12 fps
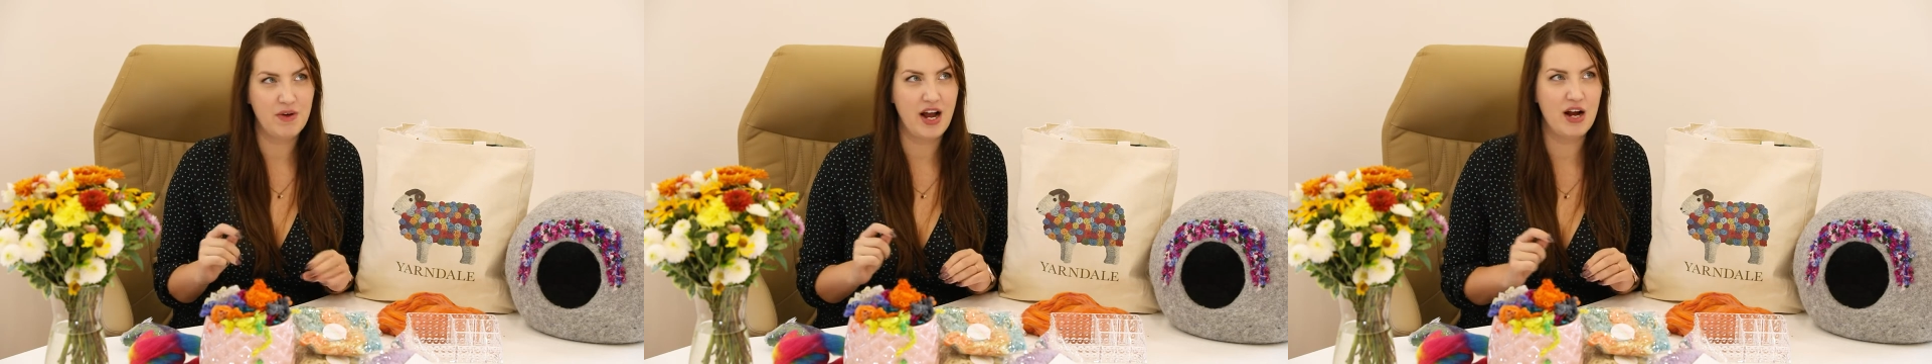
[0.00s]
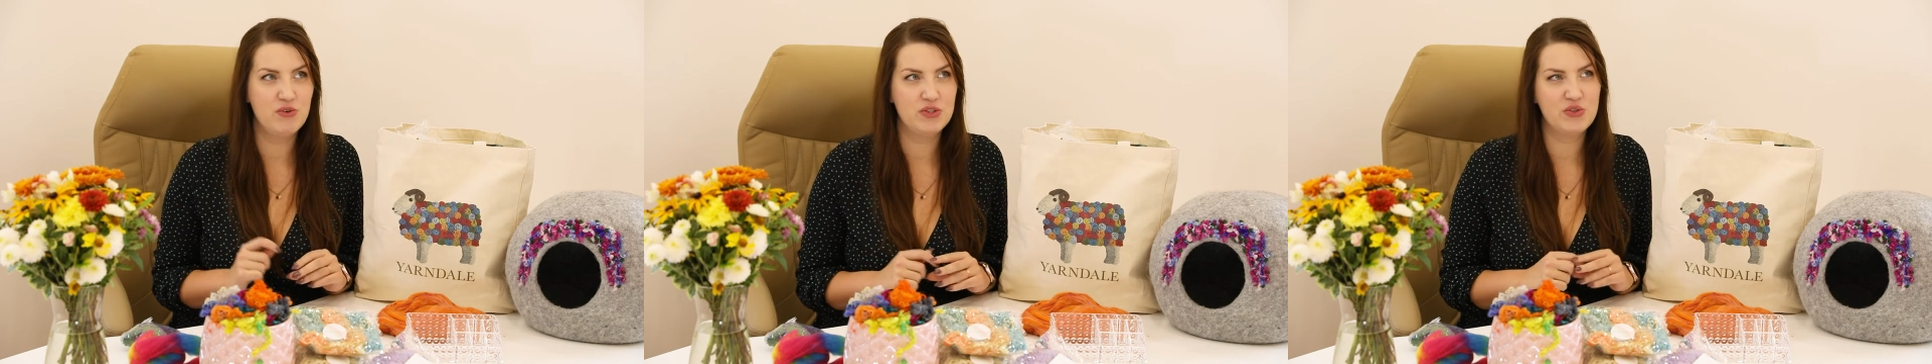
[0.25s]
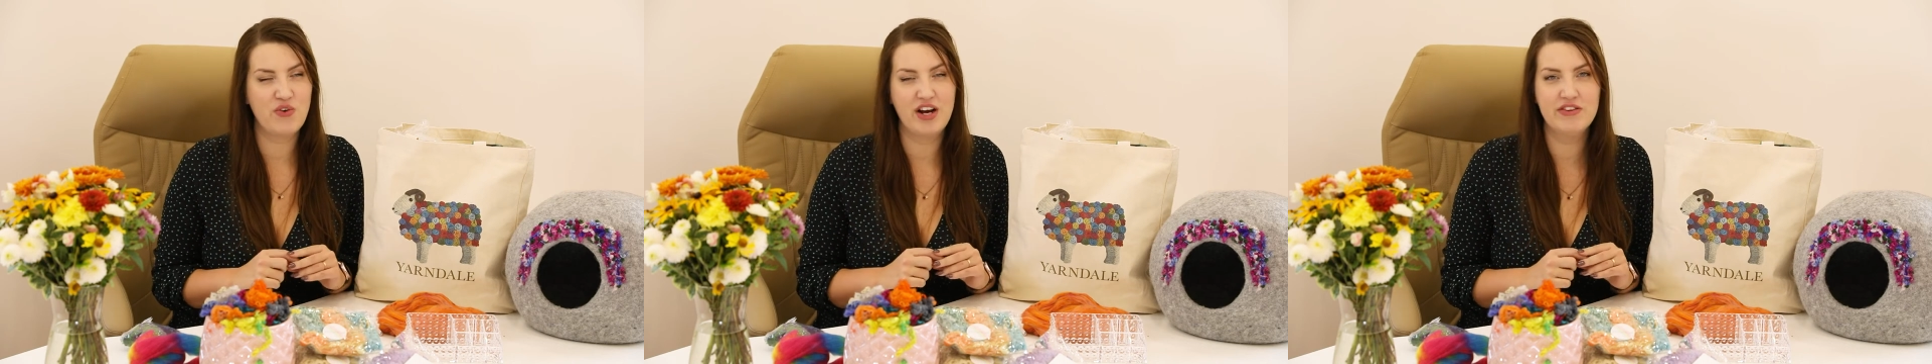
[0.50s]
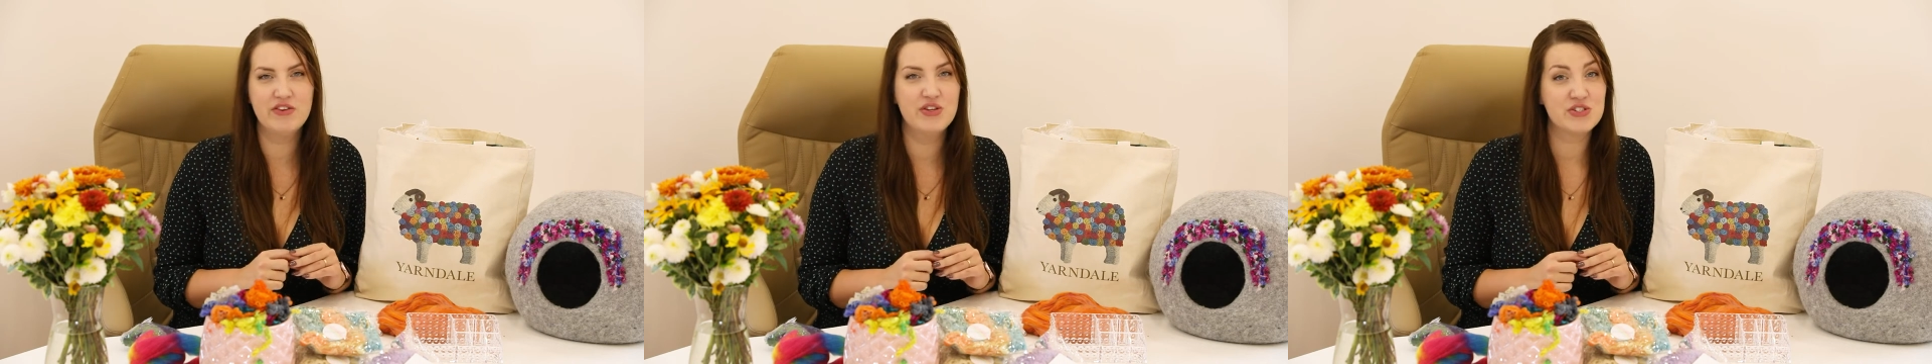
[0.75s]
I will try
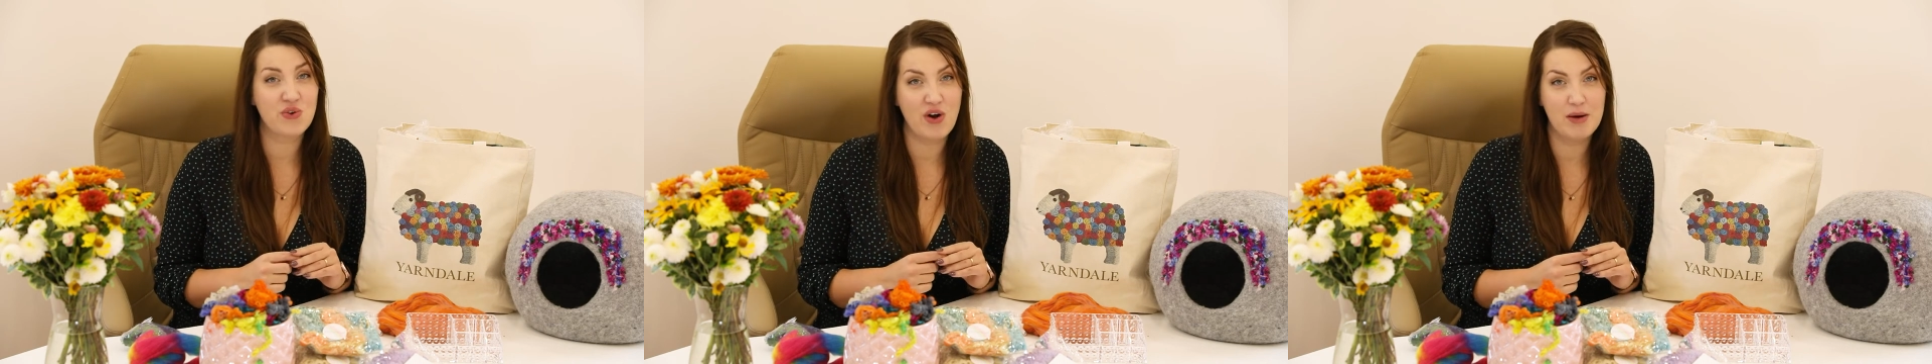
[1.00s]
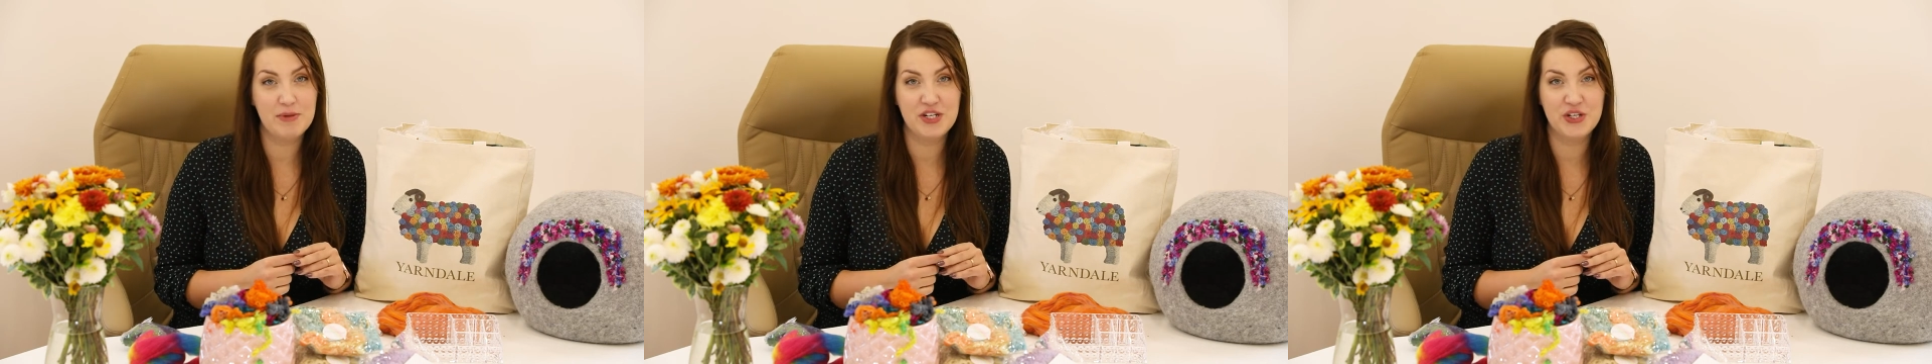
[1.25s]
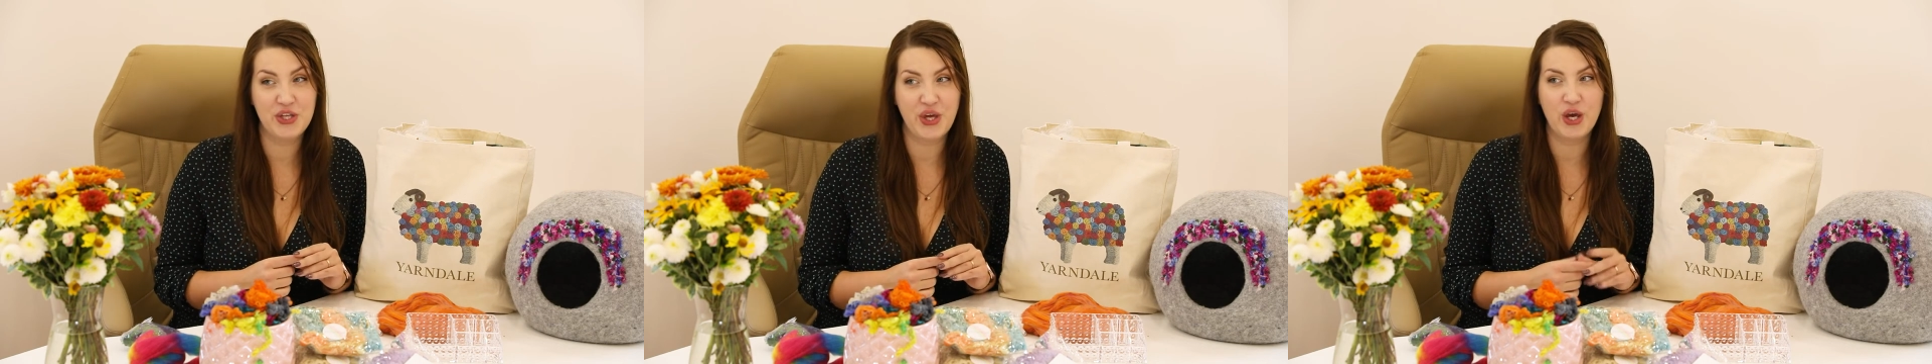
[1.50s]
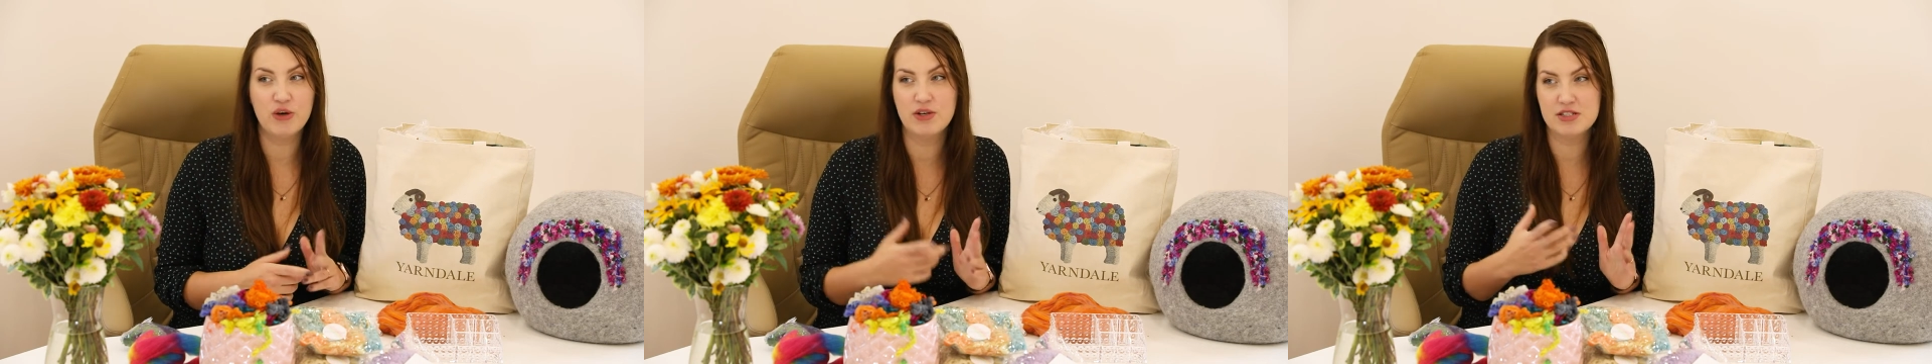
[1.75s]
to describe it to
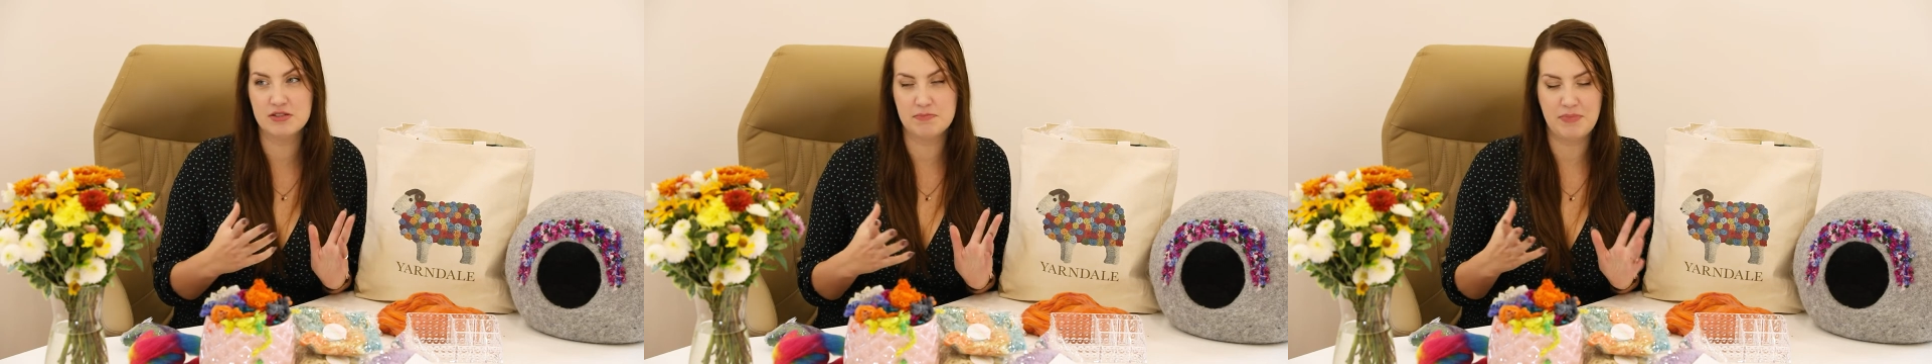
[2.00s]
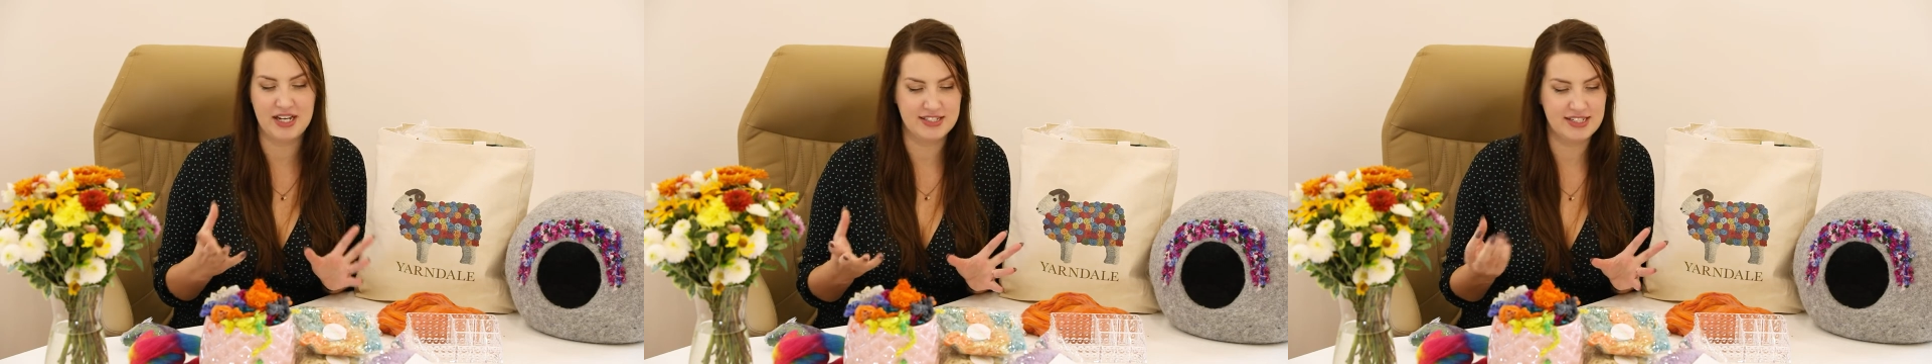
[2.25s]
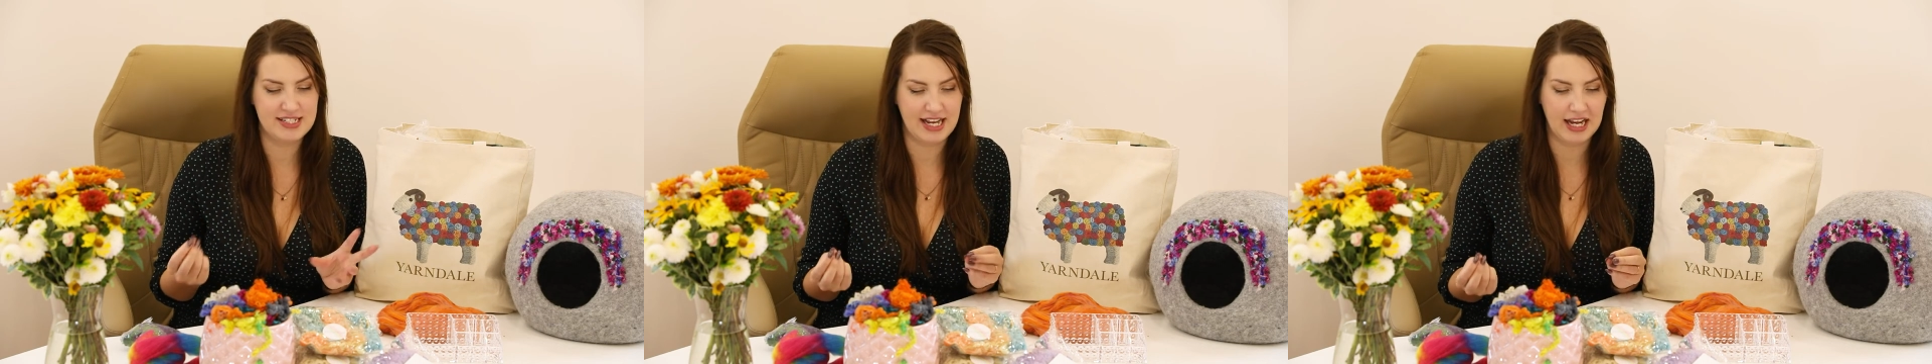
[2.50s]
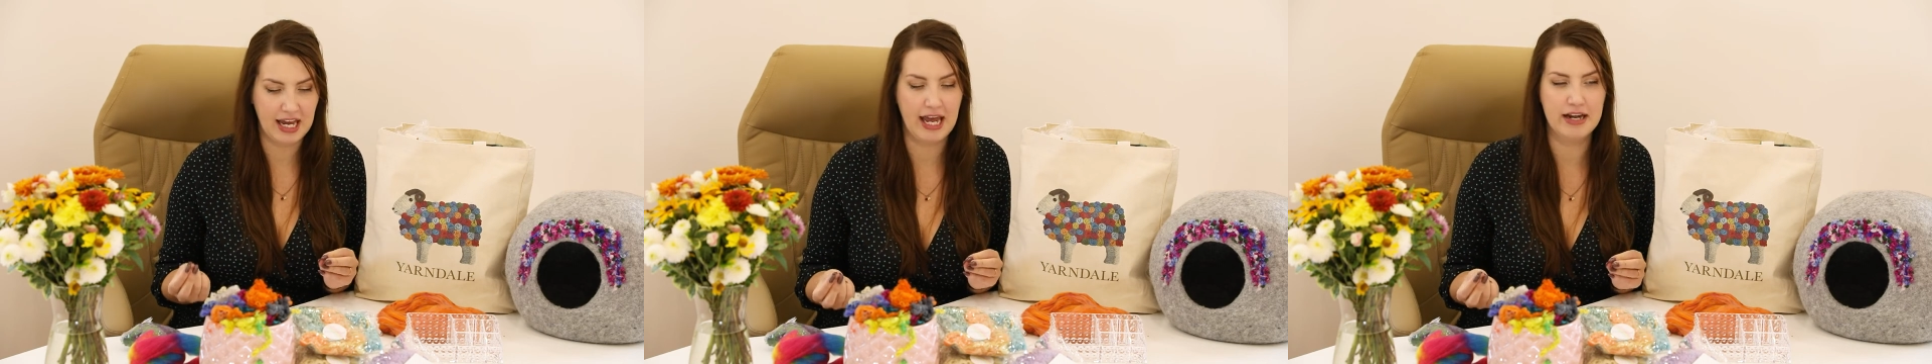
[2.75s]
you as best as I
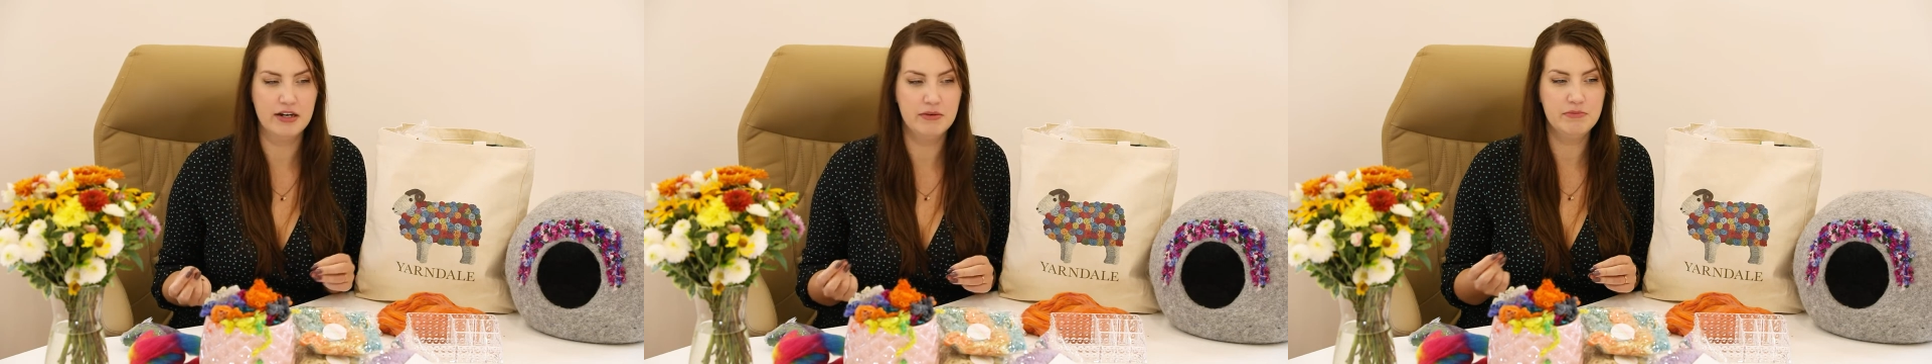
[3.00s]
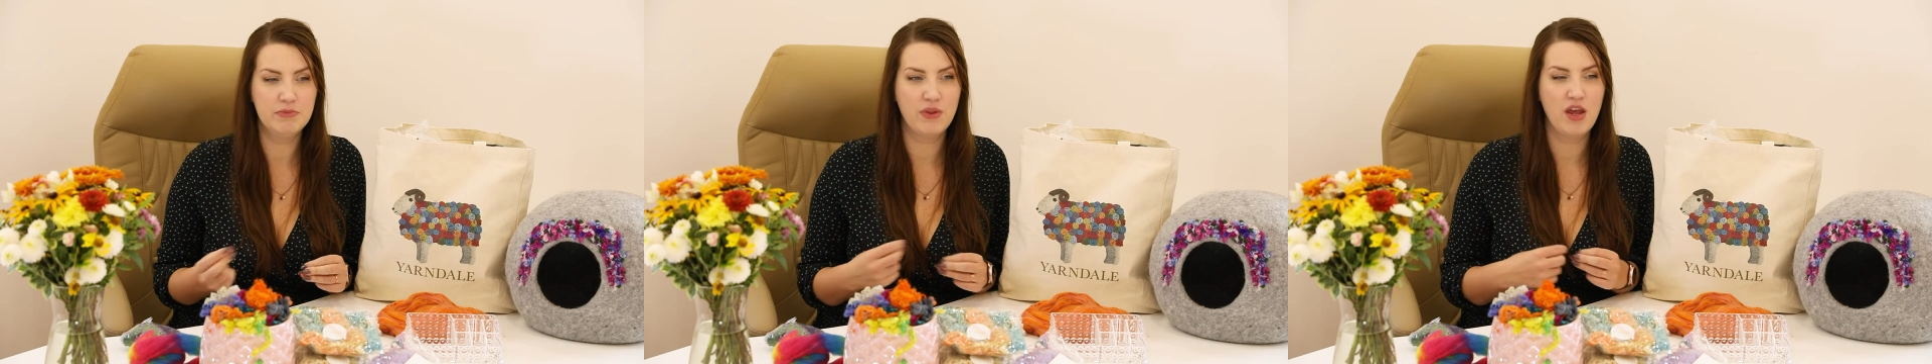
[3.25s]
can.